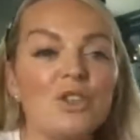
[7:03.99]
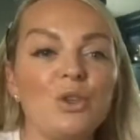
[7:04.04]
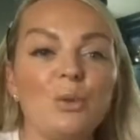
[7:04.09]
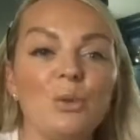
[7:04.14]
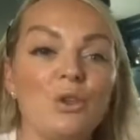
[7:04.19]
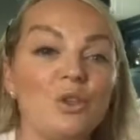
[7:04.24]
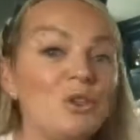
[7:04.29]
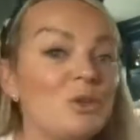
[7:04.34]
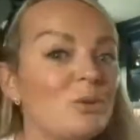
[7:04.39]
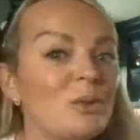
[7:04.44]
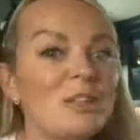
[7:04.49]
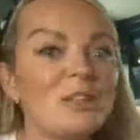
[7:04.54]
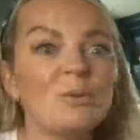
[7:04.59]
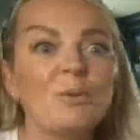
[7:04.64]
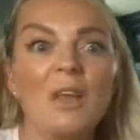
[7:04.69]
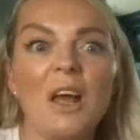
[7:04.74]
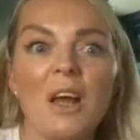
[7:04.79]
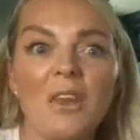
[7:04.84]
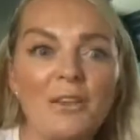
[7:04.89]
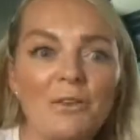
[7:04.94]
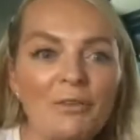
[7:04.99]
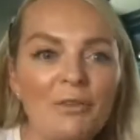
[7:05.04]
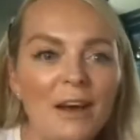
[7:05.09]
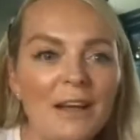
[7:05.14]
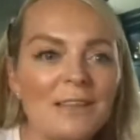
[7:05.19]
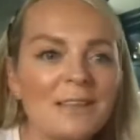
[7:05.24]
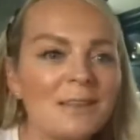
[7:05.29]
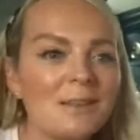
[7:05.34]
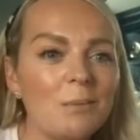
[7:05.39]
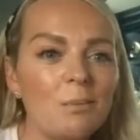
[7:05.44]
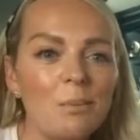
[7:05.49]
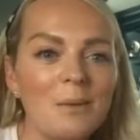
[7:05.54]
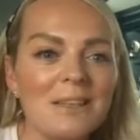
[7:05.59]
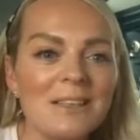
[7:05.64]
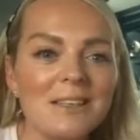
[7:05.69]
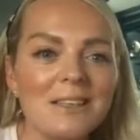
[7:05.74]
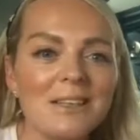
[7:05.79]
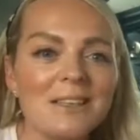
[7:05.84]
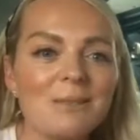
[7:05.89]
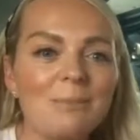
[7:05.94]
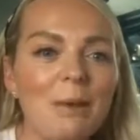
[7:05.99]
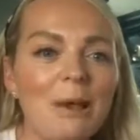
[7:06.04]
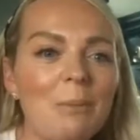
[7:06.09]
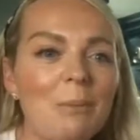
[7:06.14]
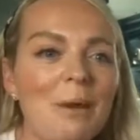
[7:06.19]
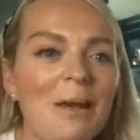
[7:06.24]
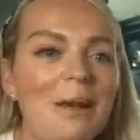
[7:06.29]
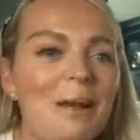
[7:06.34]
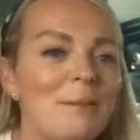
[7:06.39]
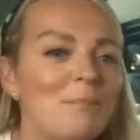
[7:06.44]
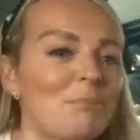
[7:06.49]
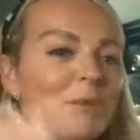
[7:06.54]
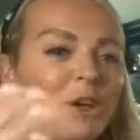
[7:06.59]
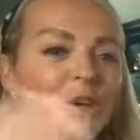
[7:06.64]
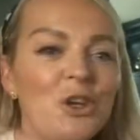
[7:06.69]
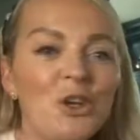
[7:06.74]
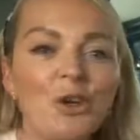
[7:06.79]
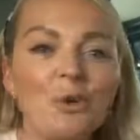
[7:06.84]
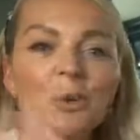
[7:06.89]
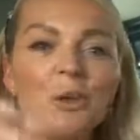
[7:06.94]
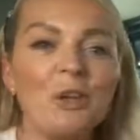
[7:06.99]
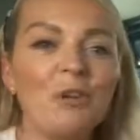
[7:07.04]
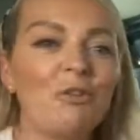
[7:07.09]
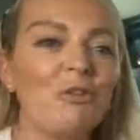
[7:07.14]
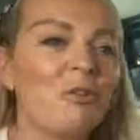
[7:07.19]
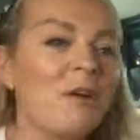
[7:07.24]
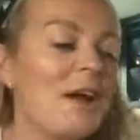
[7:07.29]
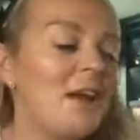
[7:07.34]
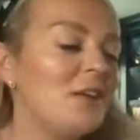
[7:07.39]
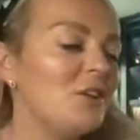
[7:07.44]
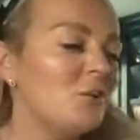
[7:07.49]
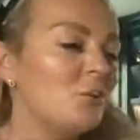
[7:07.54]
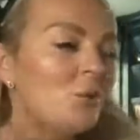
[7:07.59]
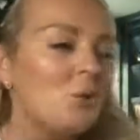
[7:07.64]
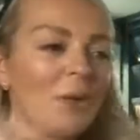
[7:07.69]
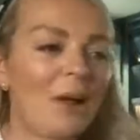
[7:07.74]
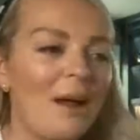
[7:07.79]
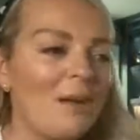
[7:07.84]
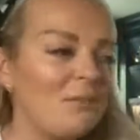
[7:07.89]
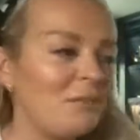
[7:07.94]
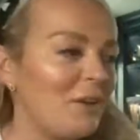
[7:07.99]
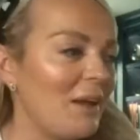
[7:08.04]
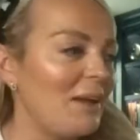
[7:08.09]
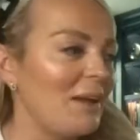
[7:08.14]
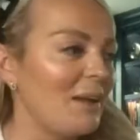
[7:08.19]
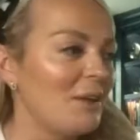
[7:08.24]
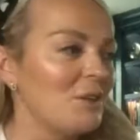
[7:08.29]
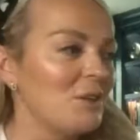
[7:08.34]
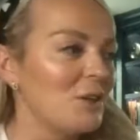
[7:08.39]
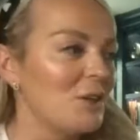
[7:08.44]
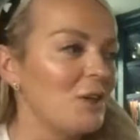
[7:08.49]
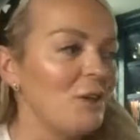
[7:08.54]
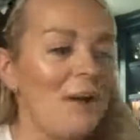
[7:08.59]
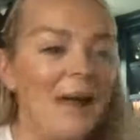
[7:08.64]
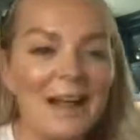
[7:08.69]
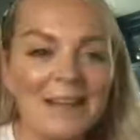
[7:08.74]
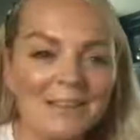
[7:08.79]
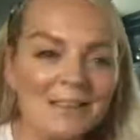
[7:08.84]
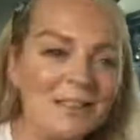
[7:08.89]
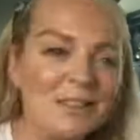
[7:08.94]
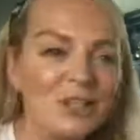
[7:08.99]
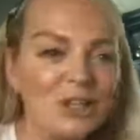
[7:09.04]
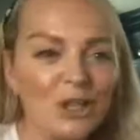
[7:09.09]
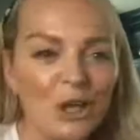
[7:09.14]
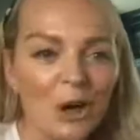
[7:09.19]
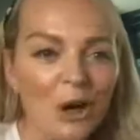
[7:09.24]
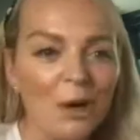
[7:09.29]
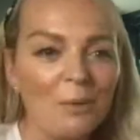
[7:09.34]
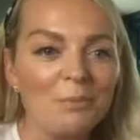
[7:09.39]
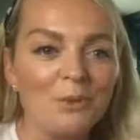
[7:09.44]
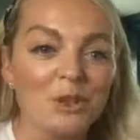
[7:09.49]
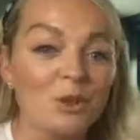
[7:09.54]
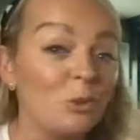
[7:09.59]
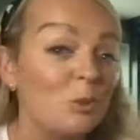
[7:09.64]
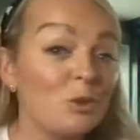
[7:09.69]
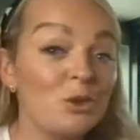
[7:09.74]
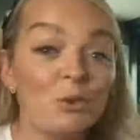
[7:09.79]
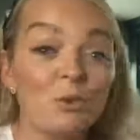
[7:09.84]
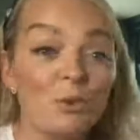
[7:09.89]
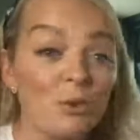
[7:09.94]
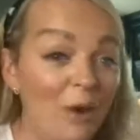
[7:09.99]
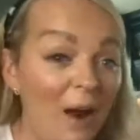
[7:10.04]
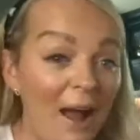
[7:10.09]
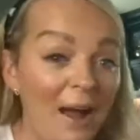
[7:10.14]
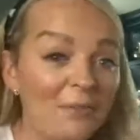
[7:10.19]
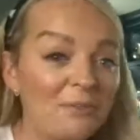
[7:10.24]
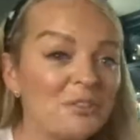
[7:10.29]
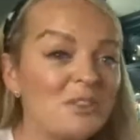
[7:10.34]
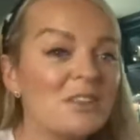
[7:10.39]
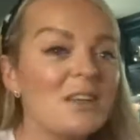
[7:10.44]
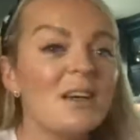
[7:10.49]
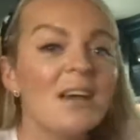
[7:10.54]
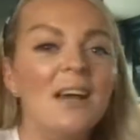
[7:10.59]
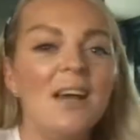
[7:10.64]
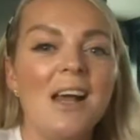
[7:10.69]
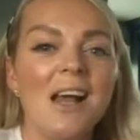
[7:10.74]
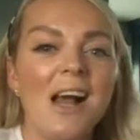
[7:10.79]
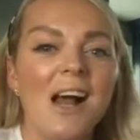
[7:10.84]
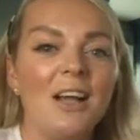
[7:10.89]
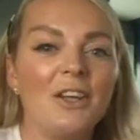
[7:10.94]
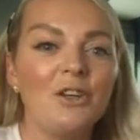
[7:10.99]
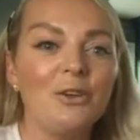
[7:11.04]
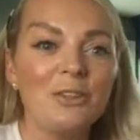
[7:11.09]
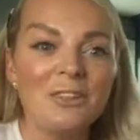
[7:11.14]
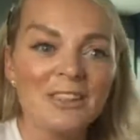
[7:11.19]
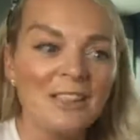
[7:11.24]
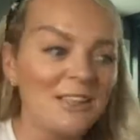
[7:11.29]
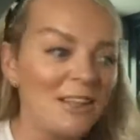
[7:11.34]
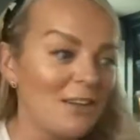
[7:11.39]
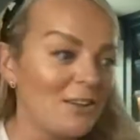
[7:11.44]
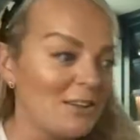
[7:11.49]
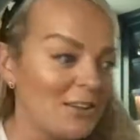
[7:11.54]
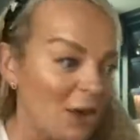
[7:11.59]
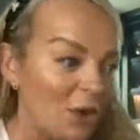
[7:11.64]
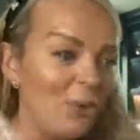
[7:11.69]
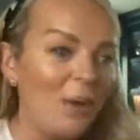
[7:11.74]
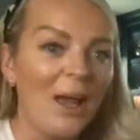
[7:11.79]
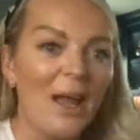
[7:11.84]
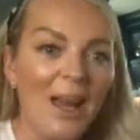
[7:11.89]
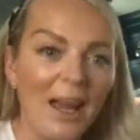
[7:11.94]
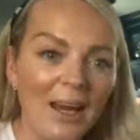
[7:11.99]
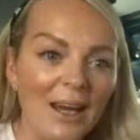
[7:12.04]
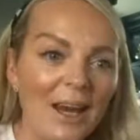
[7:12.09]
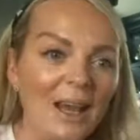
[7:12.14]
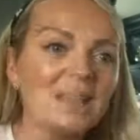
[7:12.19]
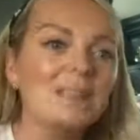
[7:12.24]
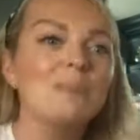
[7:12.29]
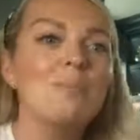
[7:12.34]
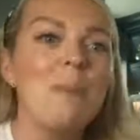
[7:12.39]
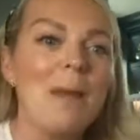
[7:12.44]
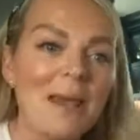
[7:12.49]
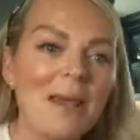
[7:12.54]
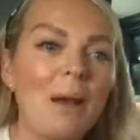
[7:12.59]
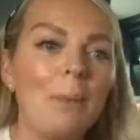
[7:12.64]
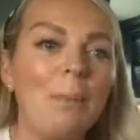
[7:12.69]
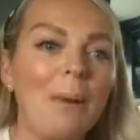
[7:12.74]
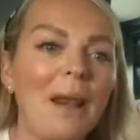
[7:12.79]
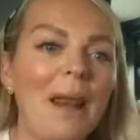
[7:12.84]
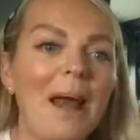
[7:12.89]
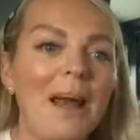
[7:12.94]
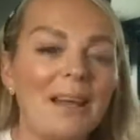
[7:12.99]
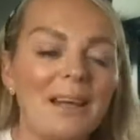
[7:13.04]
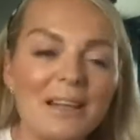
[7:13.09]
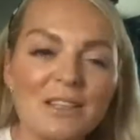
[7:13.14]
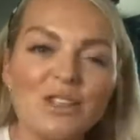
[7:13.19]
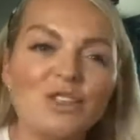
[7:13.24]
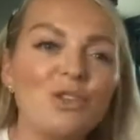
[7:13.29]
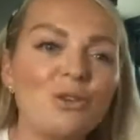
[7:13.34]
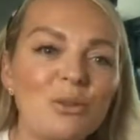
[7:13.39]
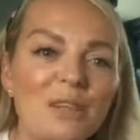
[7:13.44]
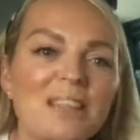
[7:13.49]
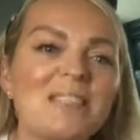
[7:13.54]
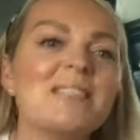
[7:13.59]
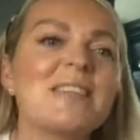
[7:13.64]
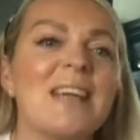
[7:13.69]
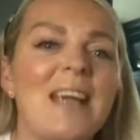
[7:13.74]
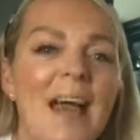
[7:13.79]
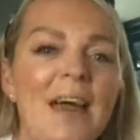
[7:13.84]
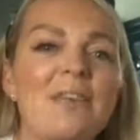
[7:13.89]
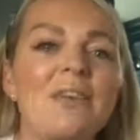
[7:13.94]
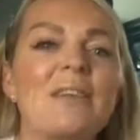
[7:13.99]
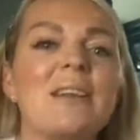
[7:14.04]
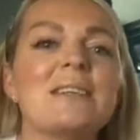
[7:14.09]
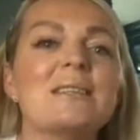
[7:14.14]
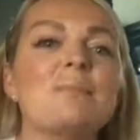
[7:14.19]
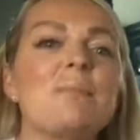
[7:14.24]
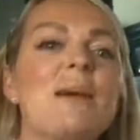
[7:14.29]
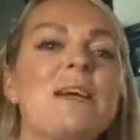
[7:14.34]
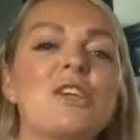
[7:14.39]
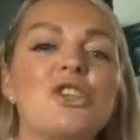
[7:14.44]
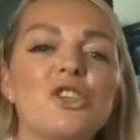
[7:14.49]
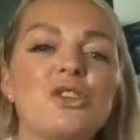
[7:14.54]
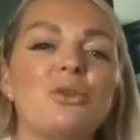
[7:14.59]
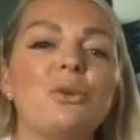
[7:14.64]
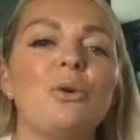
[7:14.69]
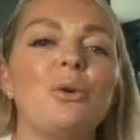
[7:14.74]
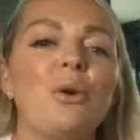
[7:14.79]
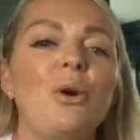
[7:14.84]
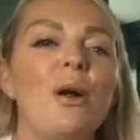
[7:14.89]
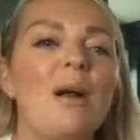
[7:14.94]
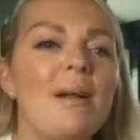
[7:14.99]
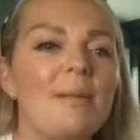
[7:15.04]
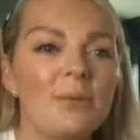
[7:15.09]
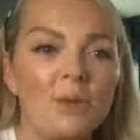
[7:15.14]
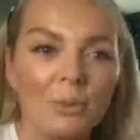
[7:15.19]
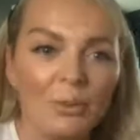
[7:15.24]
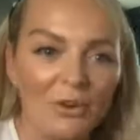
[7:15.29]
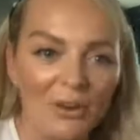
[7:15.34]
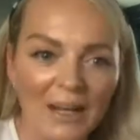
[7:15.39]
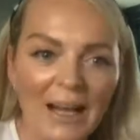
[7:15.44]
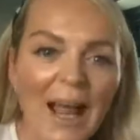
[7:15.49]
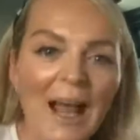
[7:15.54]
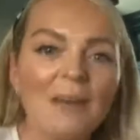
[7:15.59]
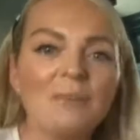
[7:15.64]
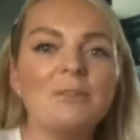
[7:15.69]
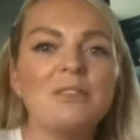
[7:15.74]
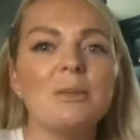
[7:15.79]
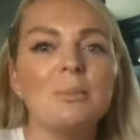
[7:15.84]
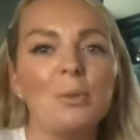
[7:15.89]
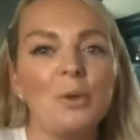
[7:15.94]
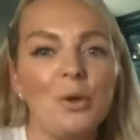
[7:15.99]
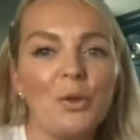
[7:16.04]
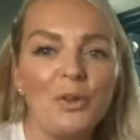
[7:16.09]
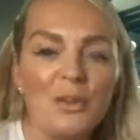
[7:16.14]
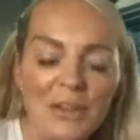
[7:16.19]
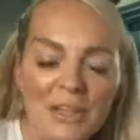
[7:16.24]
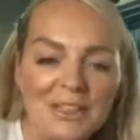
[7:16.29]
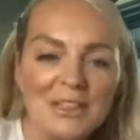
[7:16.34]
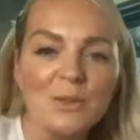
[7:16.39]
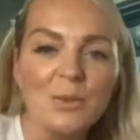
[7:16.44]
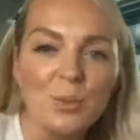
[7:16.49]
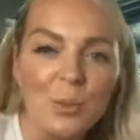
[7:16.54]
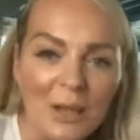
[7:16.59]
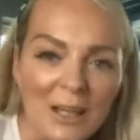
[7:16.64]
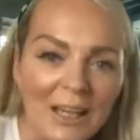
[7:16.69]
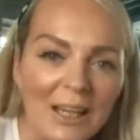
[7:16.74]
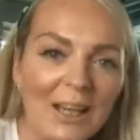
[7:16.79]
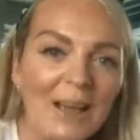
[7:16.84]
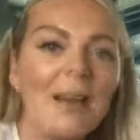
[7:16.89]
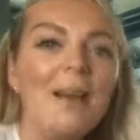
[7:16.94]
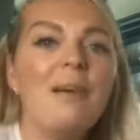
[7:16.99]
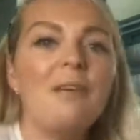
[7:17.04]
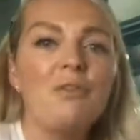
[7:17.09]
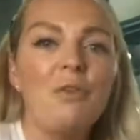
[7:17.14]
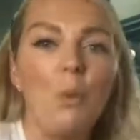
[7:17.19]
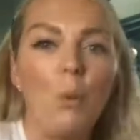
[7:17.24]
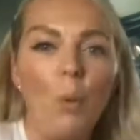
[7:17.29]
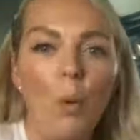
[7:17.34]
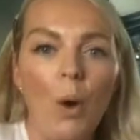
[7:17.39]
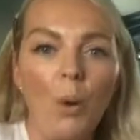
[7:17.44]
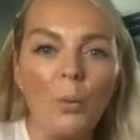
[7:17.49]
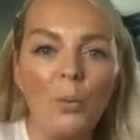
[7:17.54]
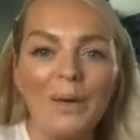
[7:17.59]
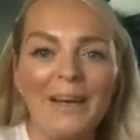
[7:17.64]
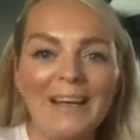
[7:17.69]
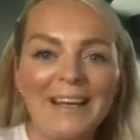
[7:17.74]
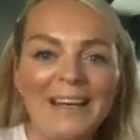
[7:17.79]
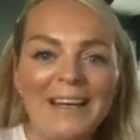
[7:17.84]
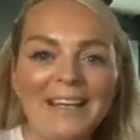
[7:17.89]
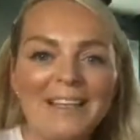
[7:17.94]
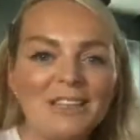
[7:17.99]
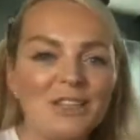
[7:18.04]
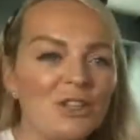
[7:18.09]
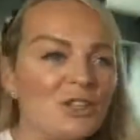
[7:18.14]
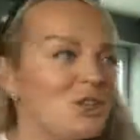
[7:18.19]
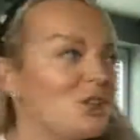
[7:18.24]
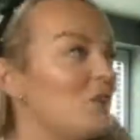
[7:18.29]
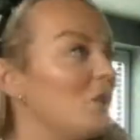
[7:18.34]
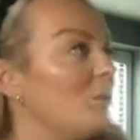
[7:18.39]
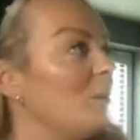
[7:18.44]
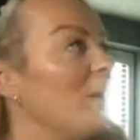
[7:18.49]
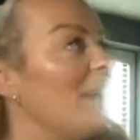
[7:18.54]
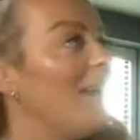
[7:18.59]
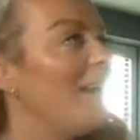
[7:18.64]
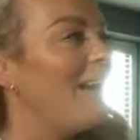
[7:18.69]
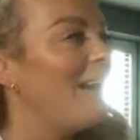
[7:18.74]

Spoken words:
You can do this with other friends in business. Maybe you and your friend, you all have, like, I don't know, Etsy shops. You all do crafts. And you can sit down and say, okay, let's make a plan. Let's do this together. Let's make sure that we're accountable this week for what we need to do.